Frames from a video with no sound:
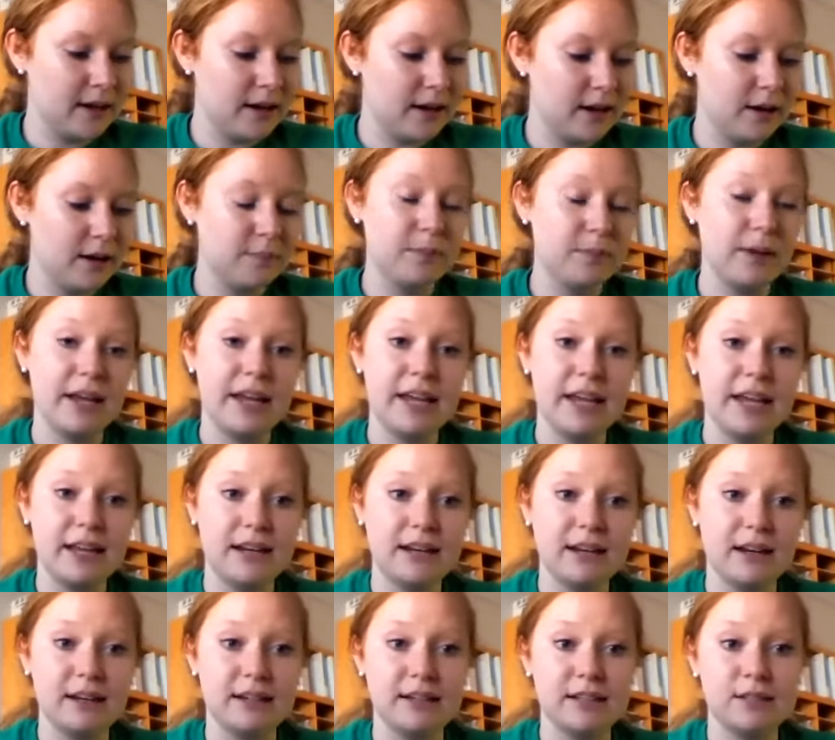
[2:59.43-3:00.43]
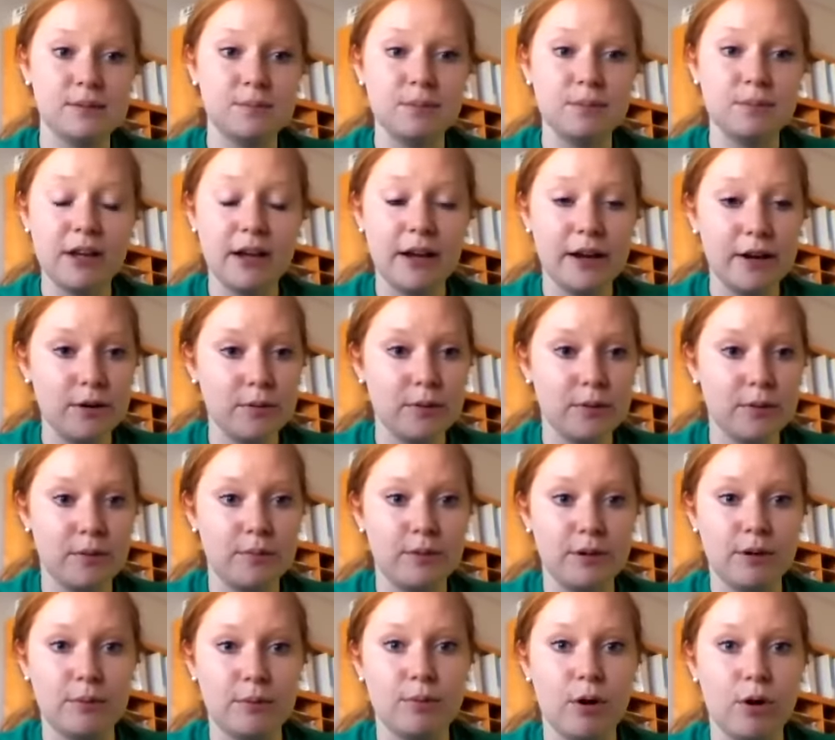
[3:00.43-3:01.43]
Making a display or
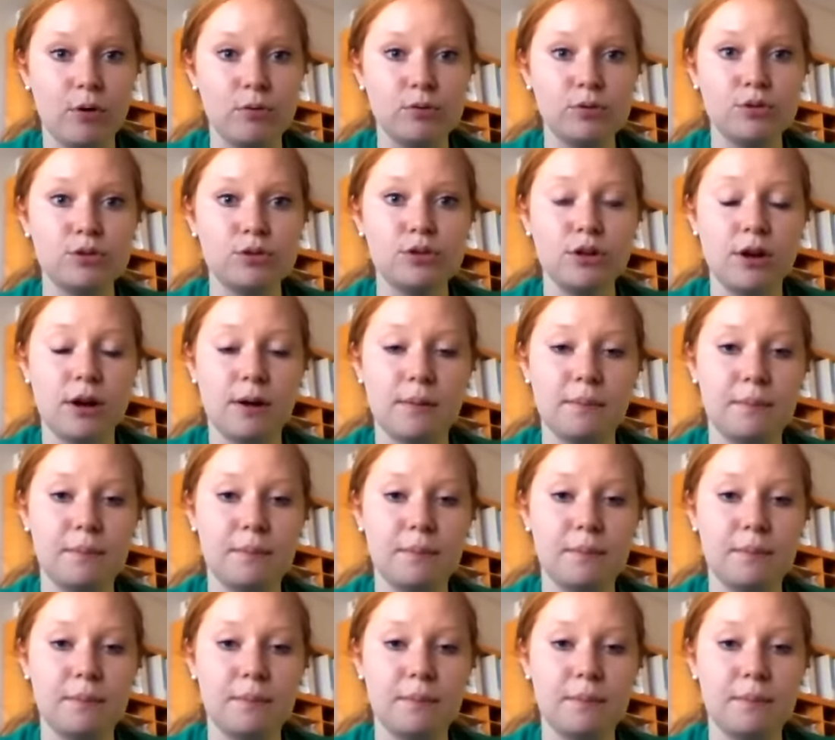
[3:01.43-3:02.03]
maybe a poster